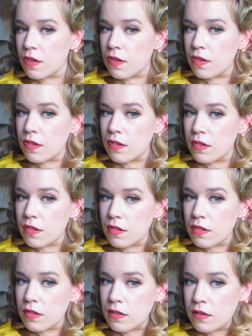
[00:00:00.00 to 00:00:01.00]
Alright, we're going
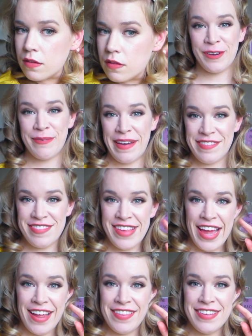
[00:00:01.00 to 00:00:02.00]
to let our finger waves
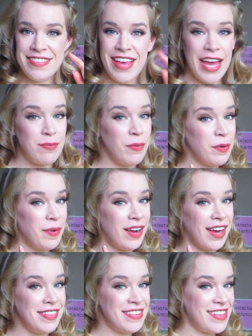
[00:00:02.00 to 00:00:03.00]
set on this side while we work
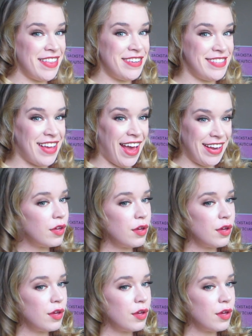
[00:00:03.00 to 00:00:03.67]
on this other side.